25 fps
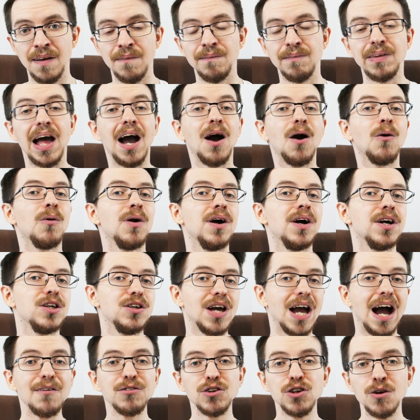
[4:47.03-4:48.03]
Now,
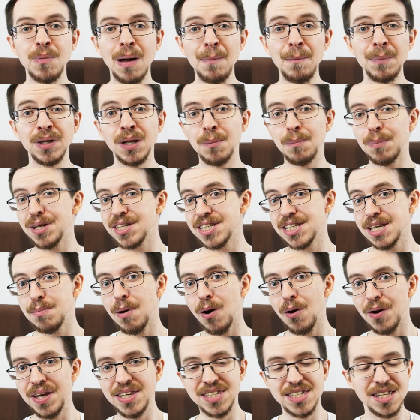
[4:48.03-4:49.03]
you have to remember that
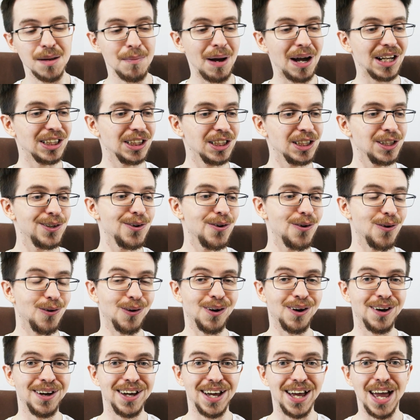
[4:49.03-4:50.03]
placebo isn't a magic
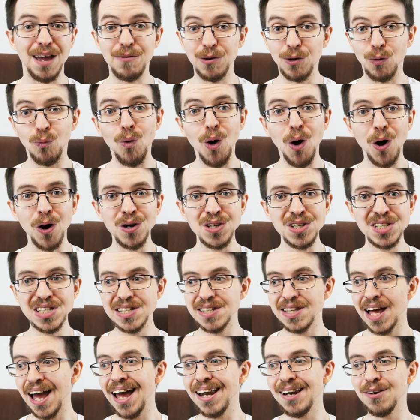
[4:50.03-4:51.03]
cure. If it was,
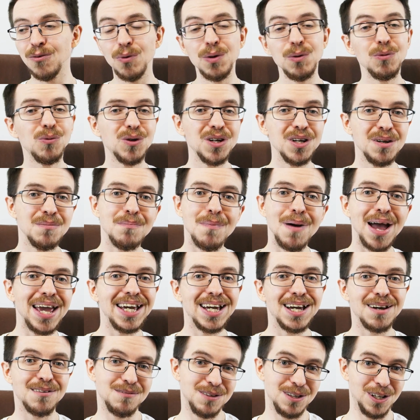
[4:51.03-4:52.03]
then we wouldn't
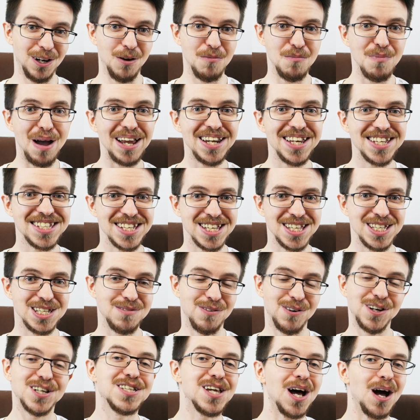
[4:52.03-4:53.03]
make, medicines,
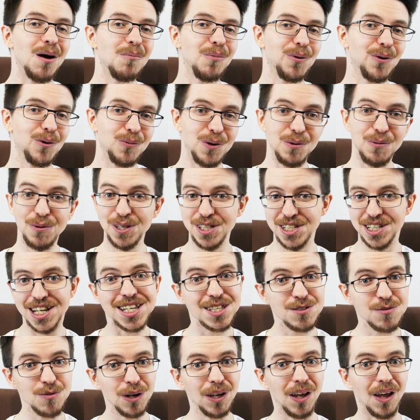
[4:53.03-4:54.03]
for example. We would
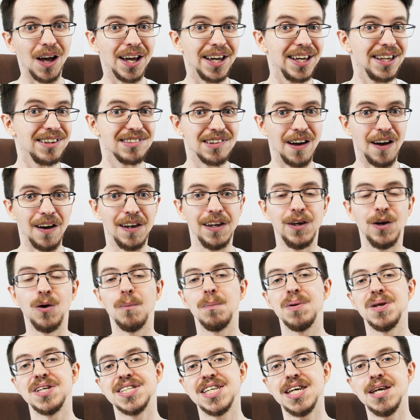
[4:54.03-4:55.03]
just rely entirely
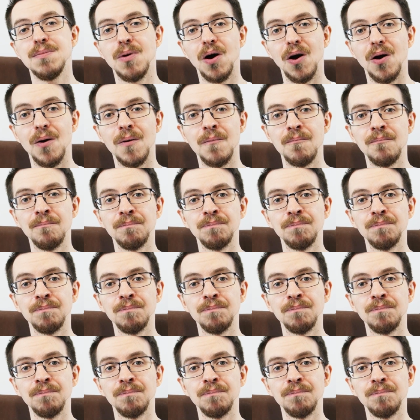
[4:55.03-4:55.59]
on placebo.